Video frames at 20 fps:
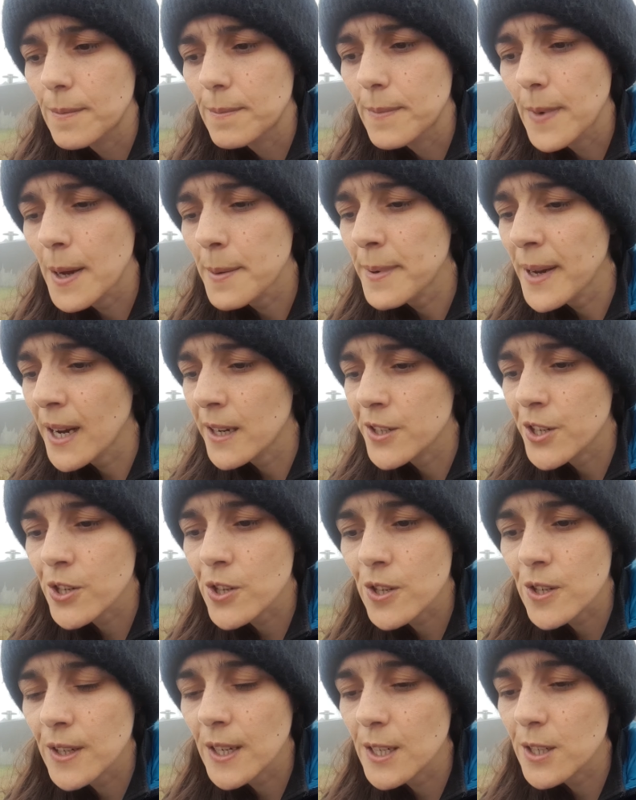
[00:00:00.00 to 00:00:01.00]
Maybe I
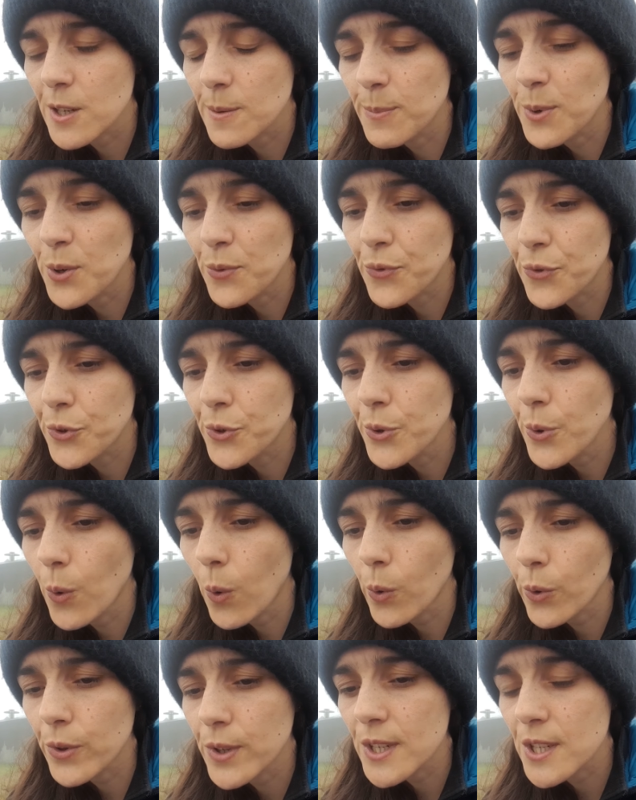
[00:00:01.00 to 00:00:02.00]
just need to move through
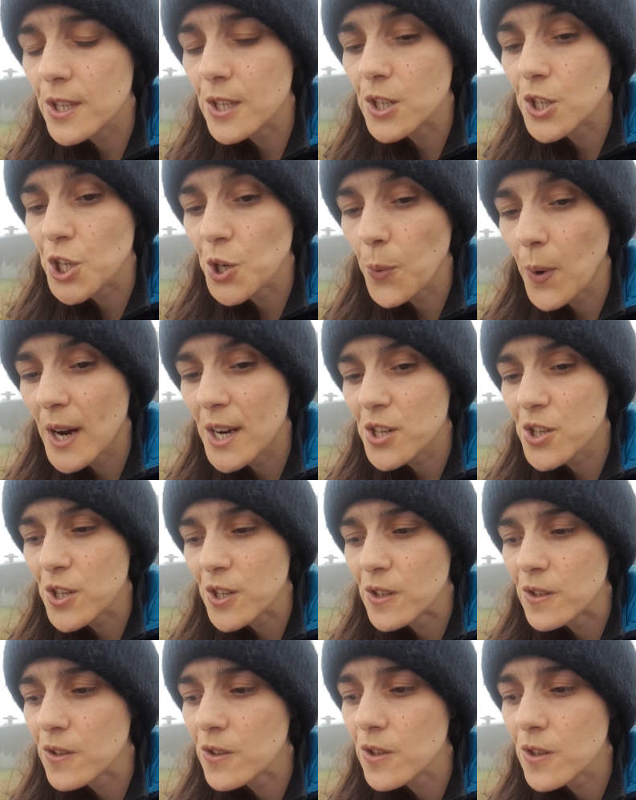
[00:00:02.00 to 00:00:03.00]
all these
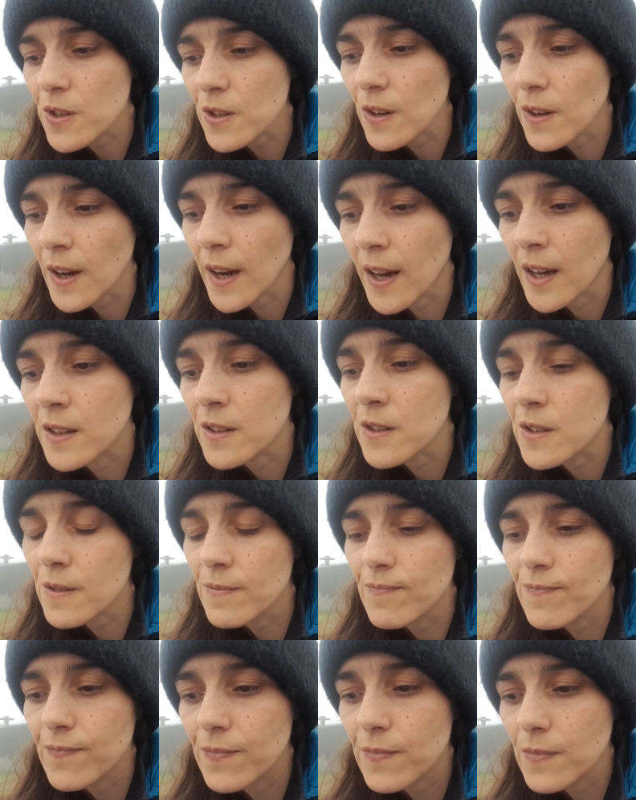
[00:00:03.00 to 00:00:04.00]
situations, and
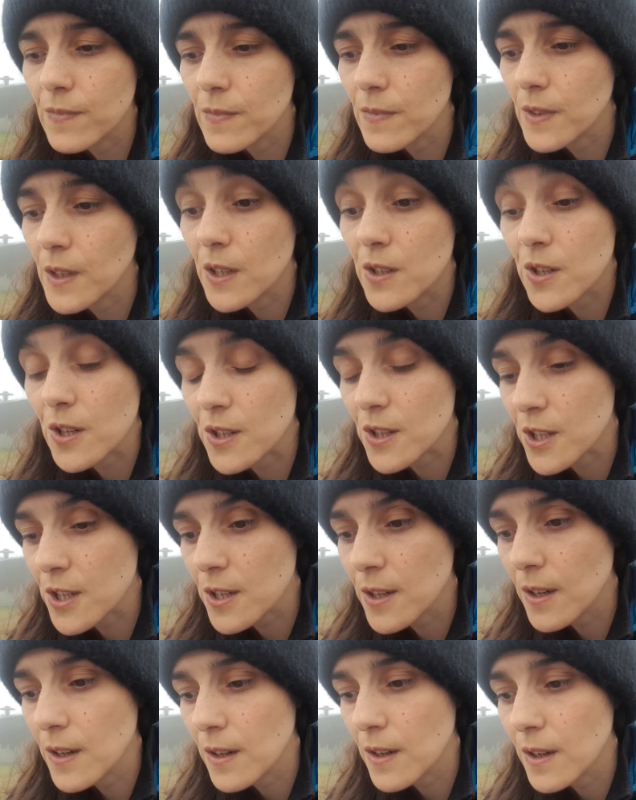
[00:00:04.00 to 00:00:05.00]
it's
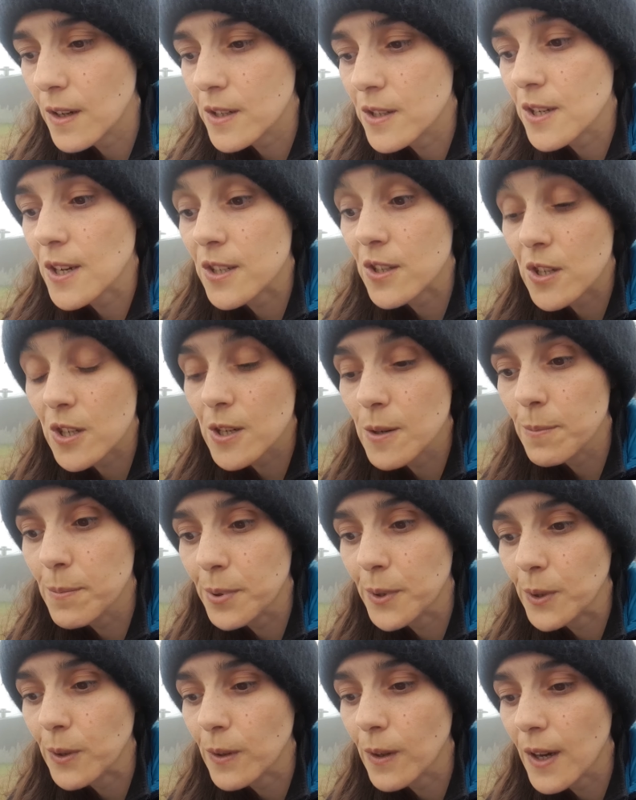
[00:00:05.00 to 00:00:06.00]
as
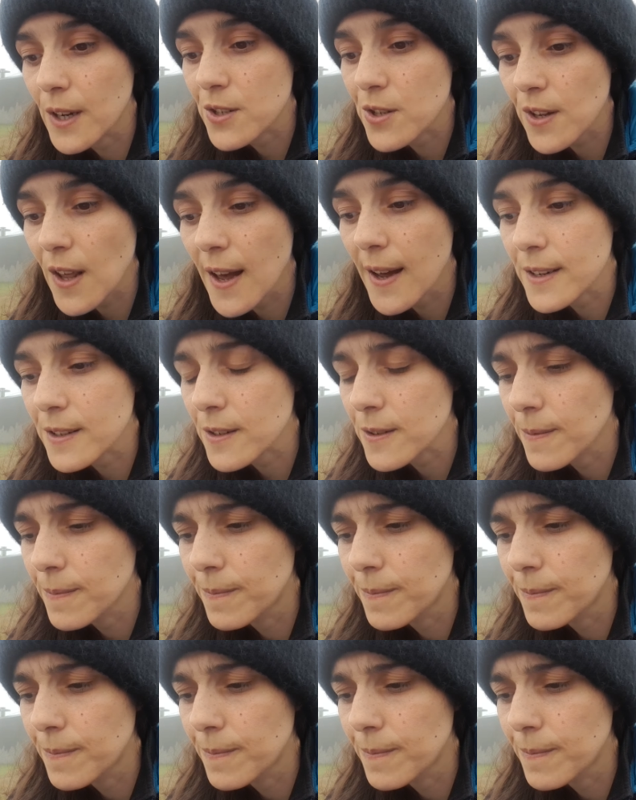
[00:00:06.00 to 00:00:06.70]
simple as that.